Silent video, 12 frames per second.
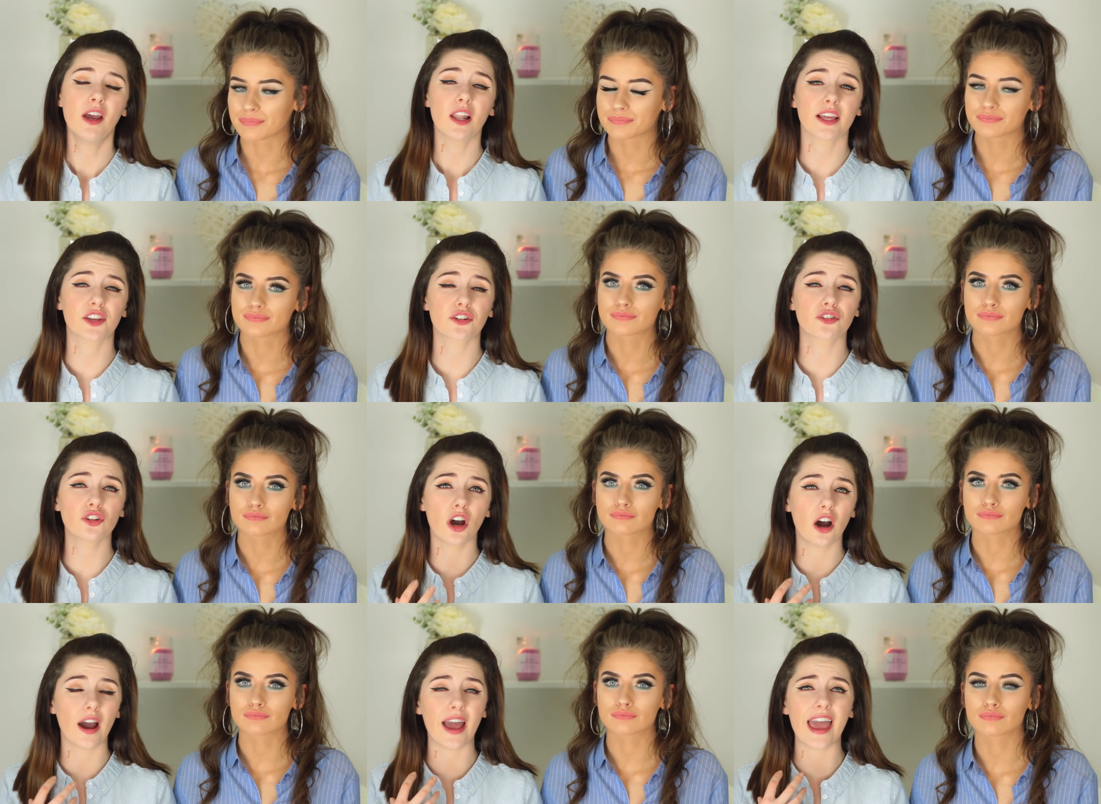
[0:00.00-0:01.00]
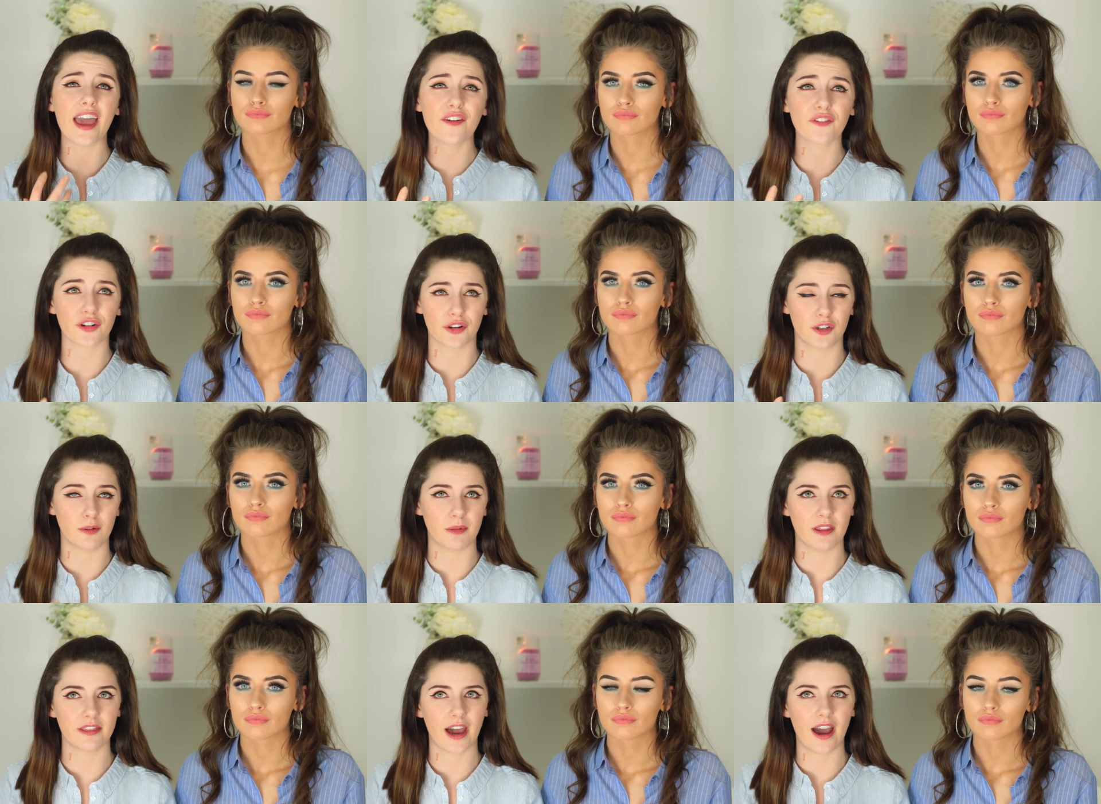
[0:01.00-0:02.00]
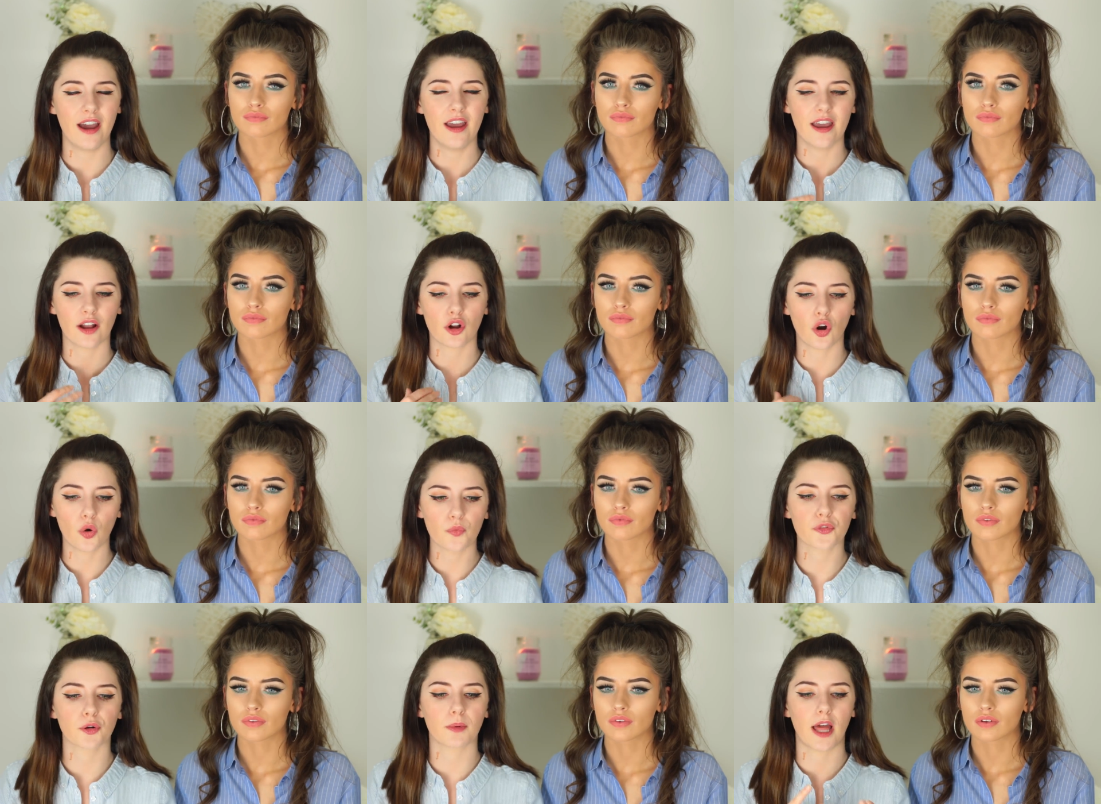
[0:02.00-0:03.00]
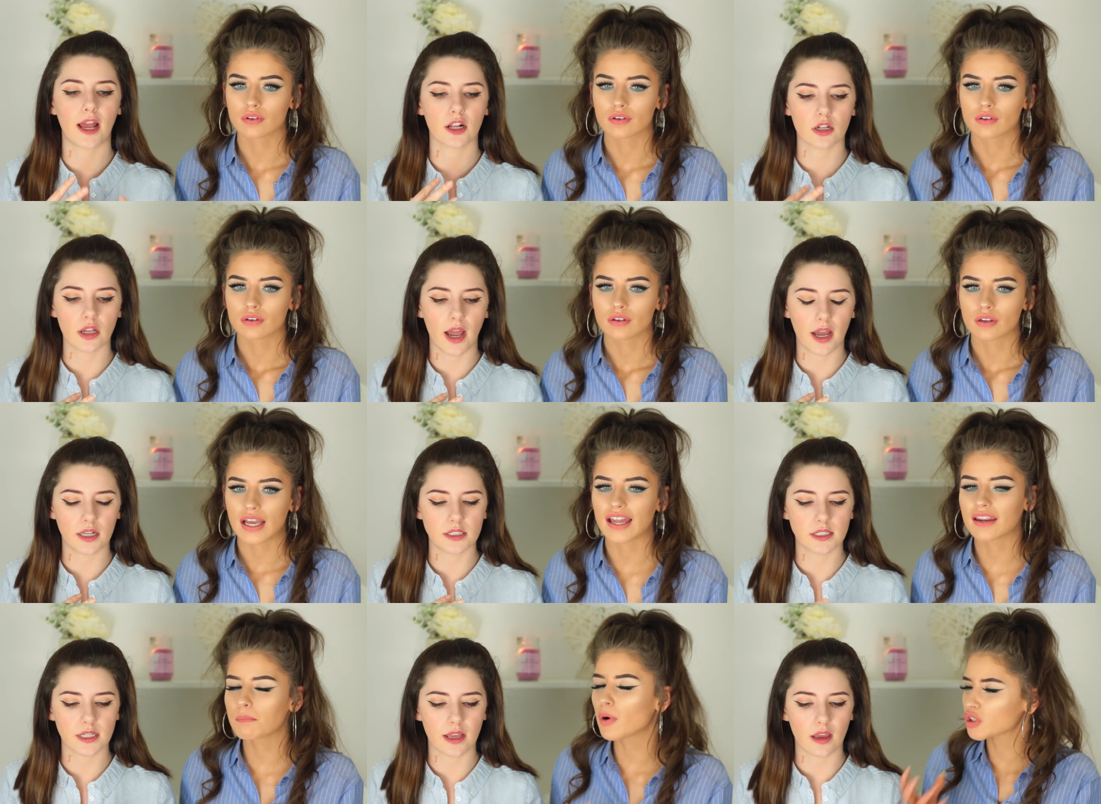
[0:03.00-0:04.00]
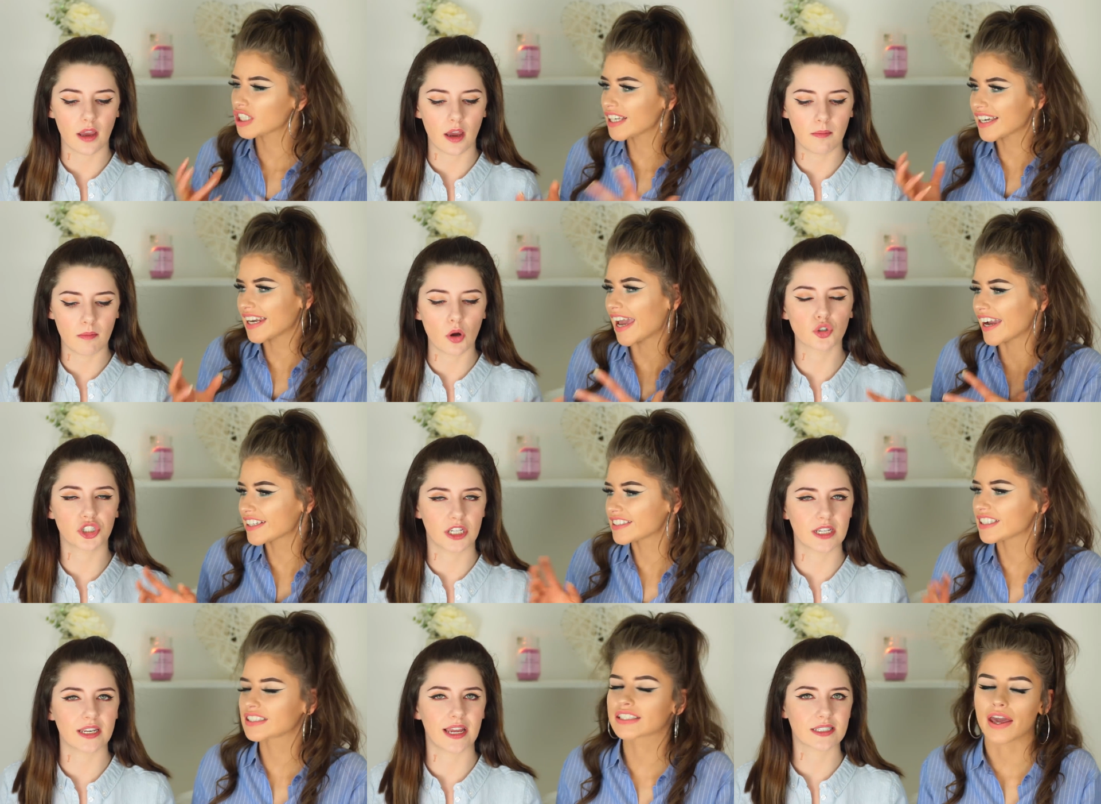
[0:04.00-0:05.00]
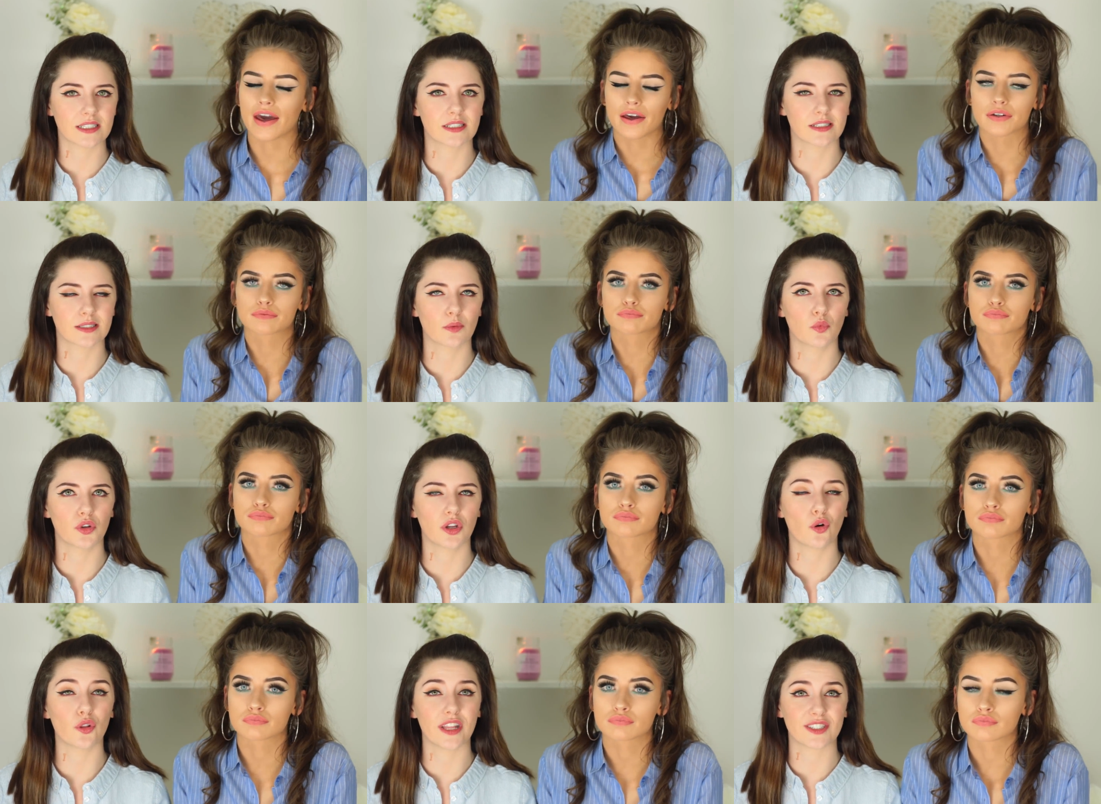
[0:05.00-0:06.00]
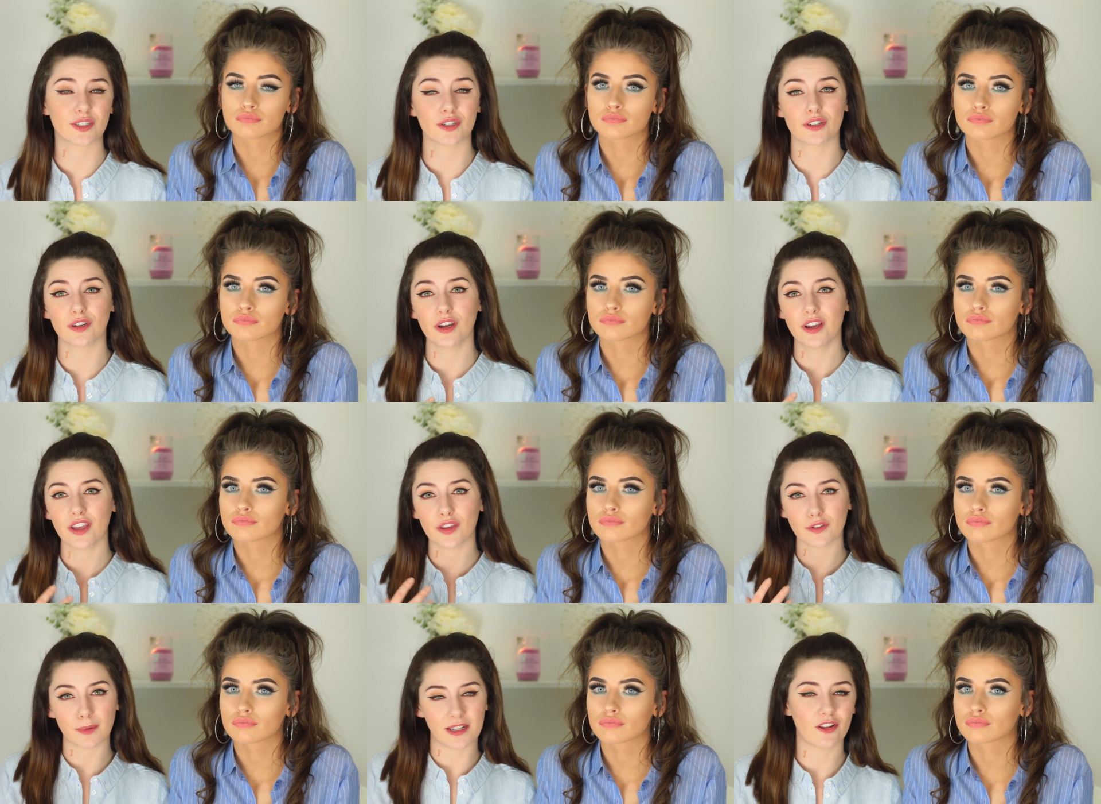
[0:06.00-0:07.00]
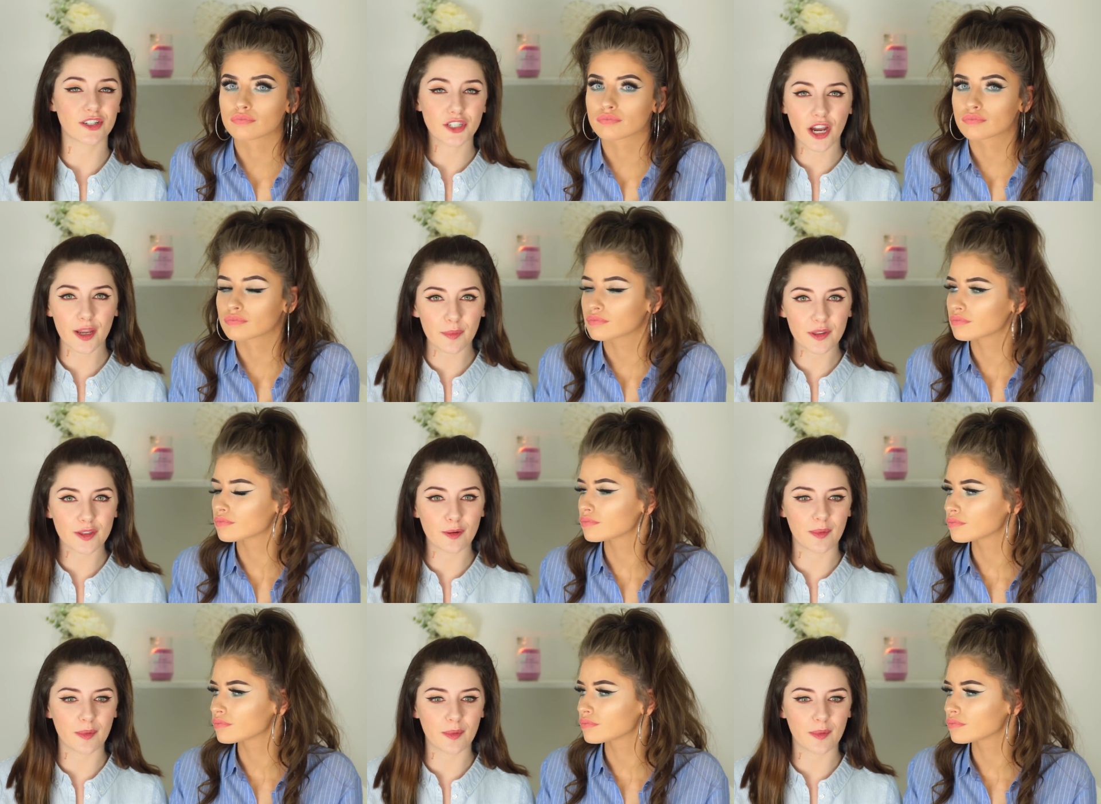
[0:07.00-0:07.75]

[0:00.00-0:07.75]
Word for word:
Speaker 1: The same. Like you're not ever gonna be that comfortable and and, and emotionally, emotionally connected, connected yeah. to someone unless you're you spent a lot of time with